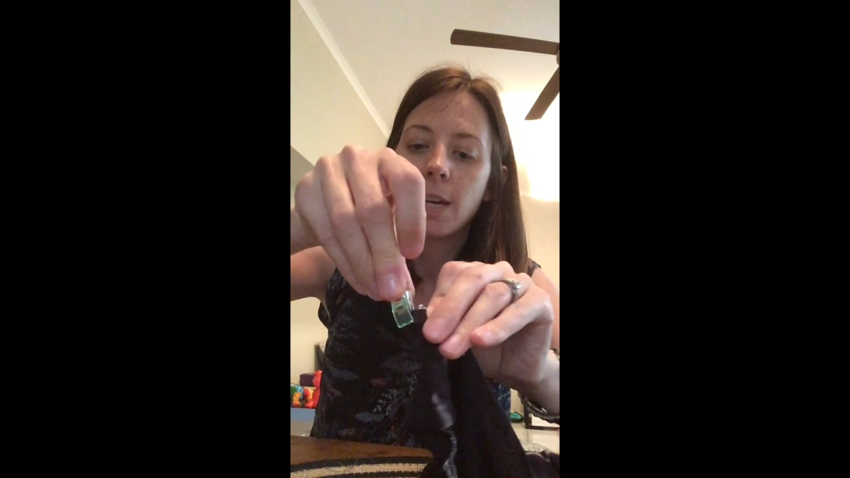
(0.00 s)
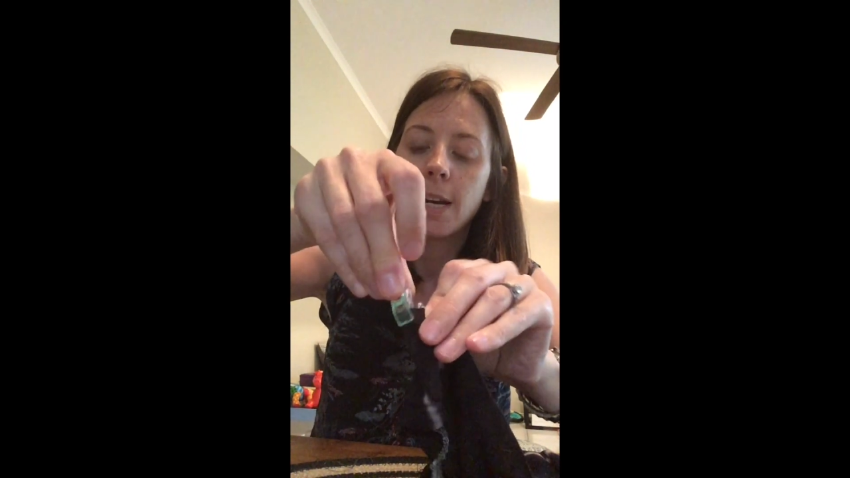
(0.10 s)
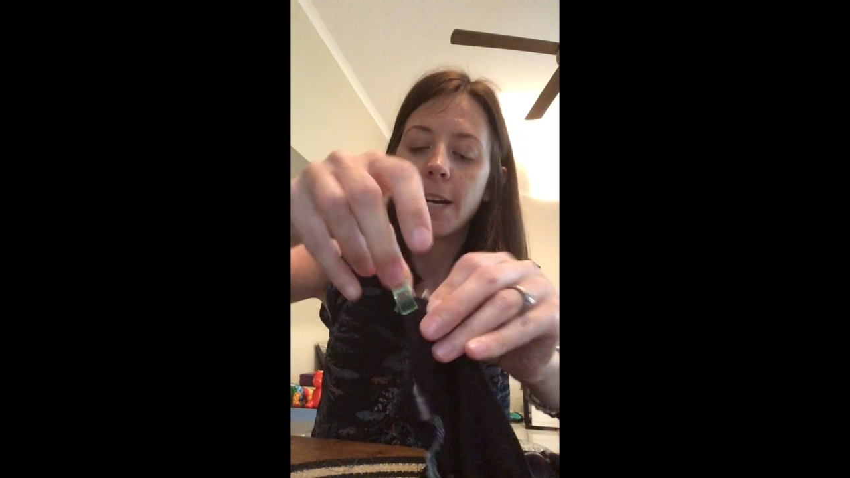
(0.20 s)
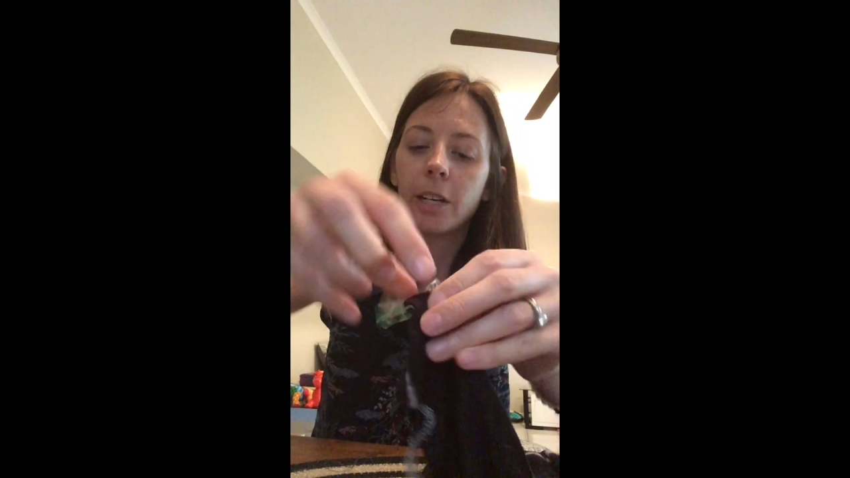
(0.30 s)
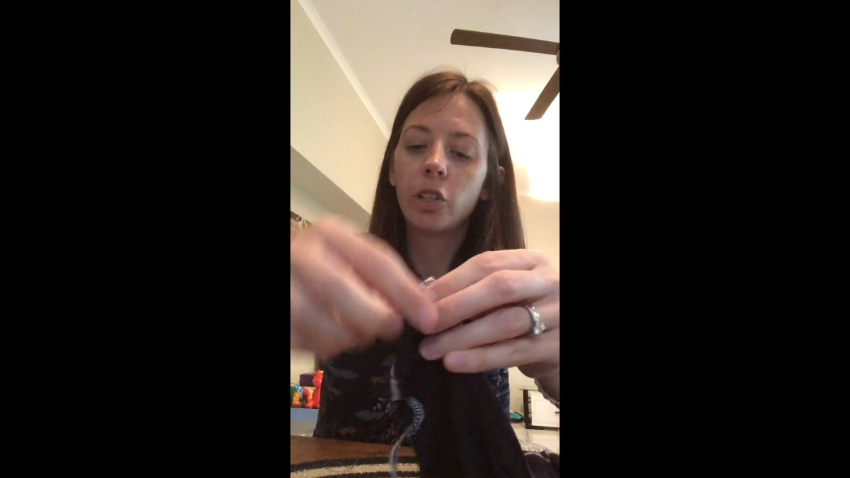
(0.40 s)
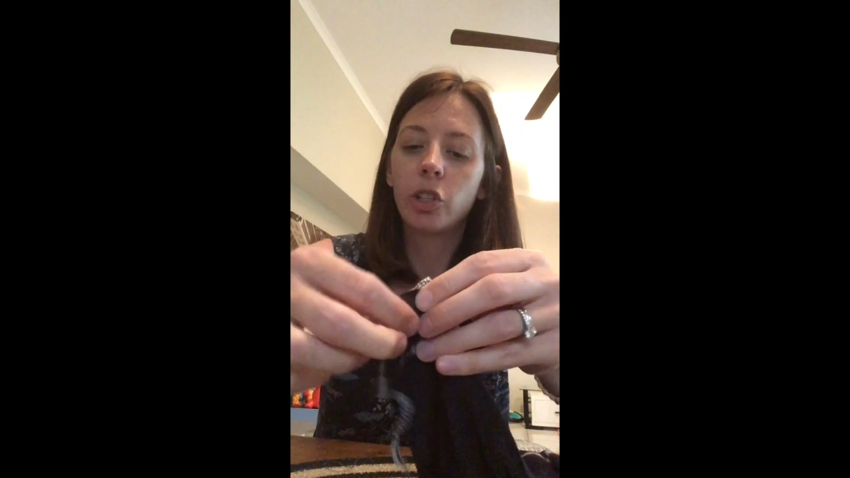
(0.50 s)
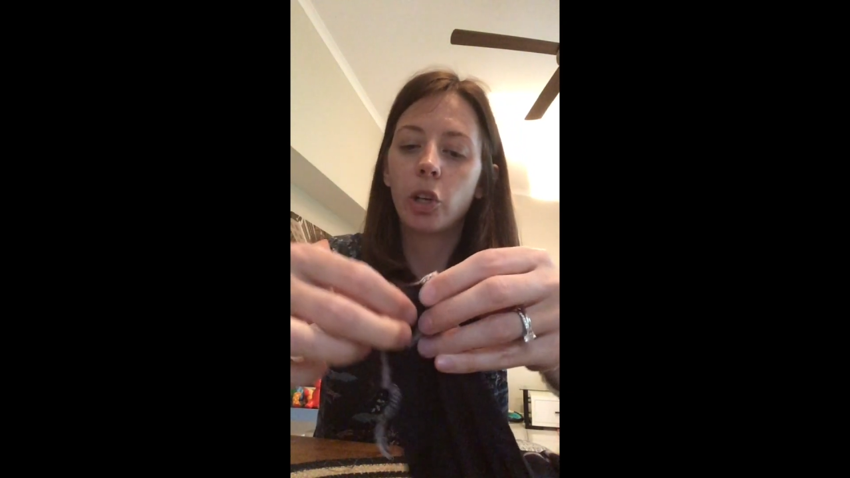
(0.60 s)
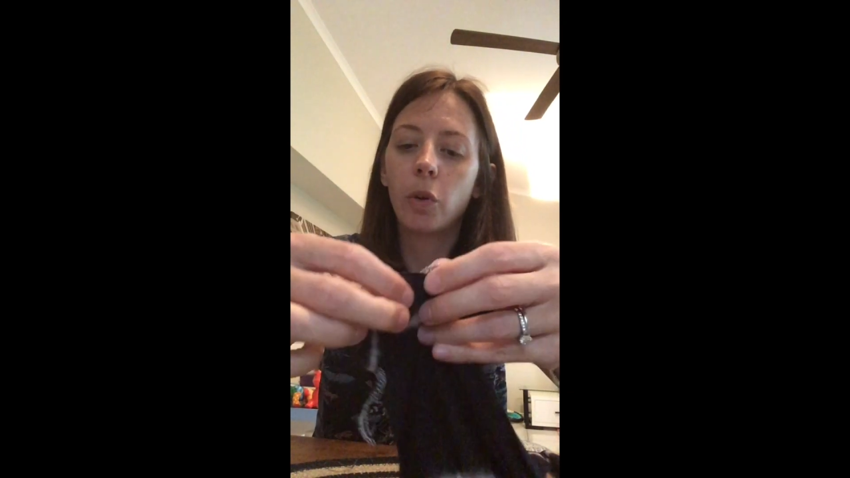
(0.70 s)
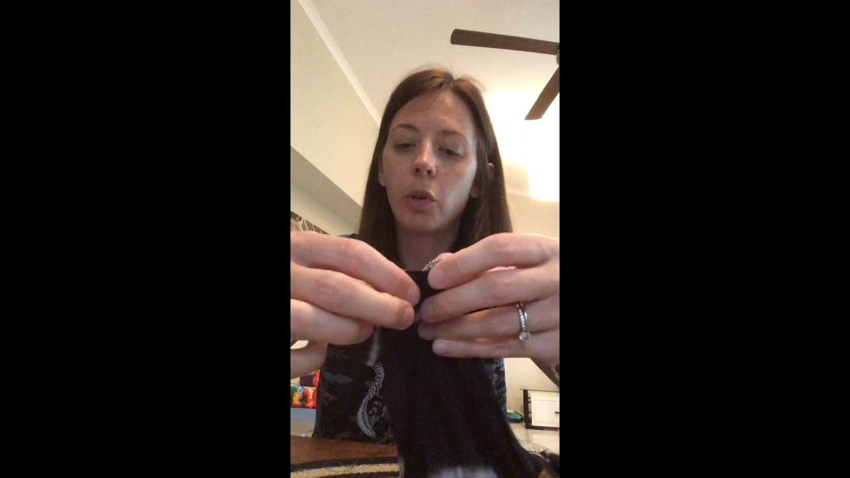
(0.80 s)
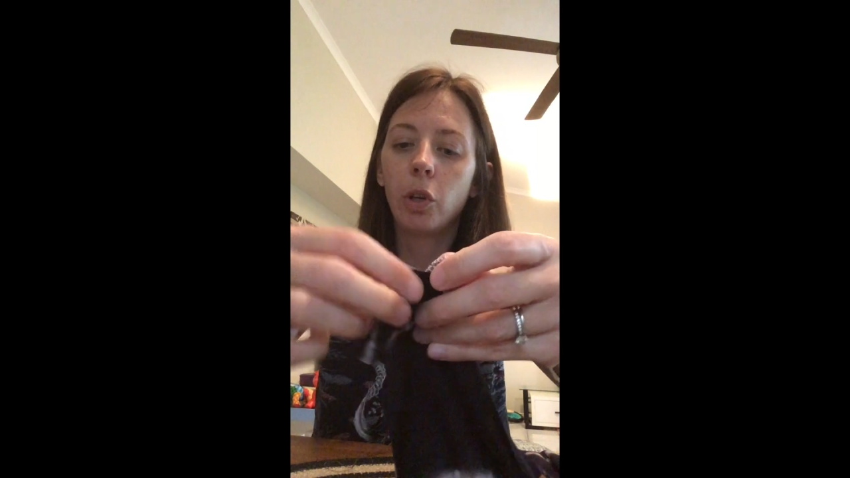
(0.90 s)
I can
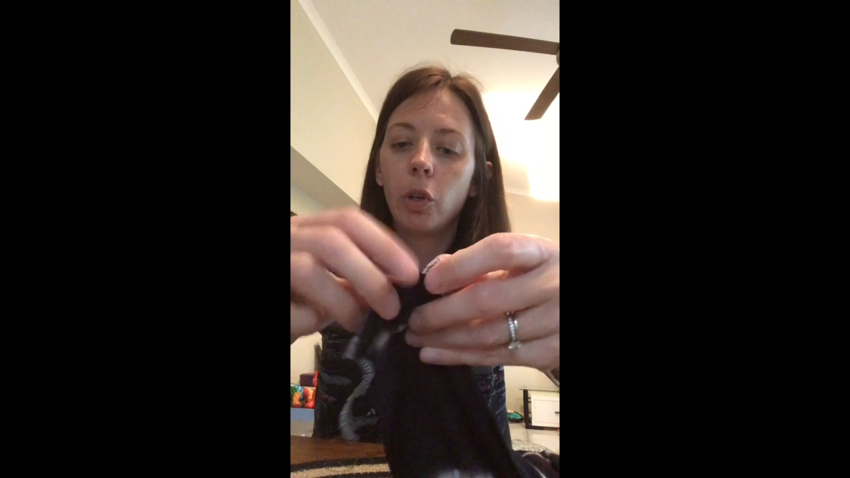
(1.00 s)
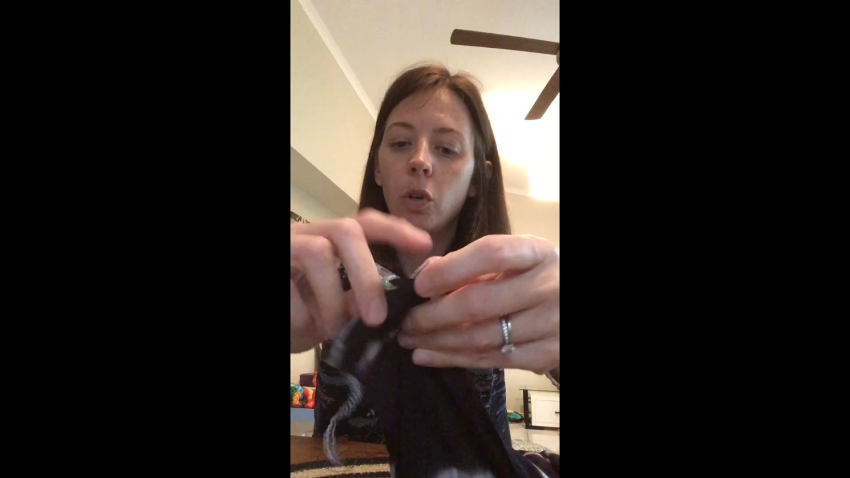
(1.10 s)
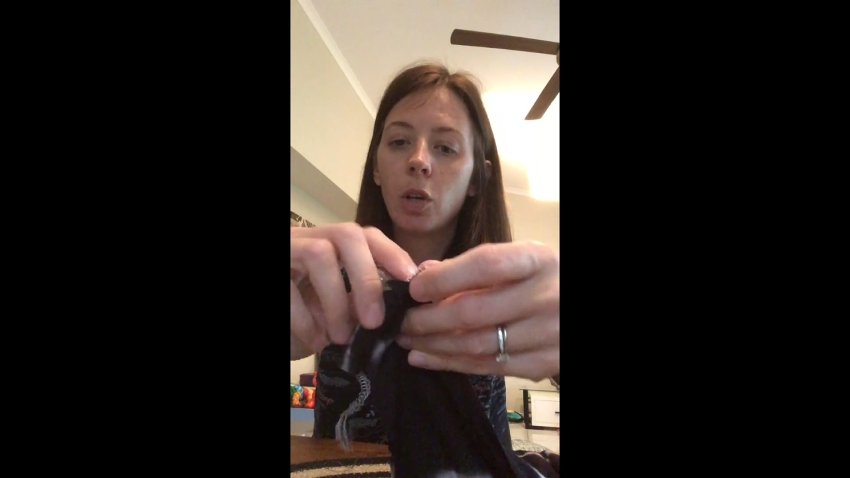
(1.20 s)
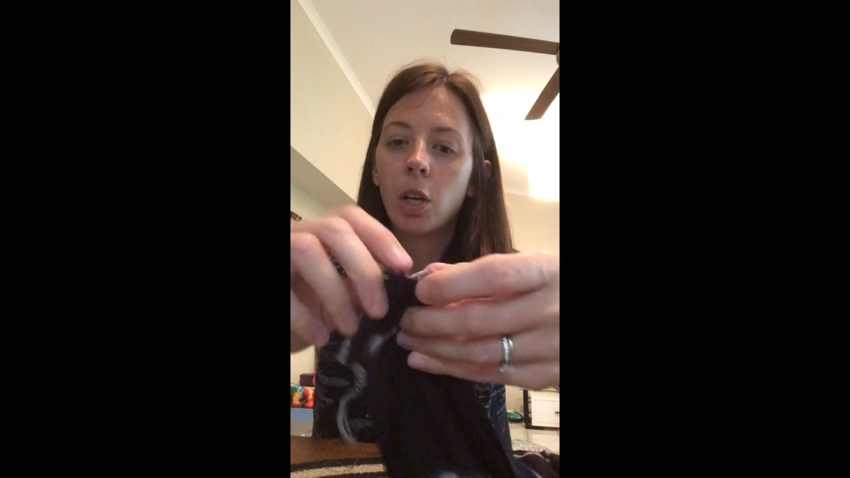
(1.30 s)
show you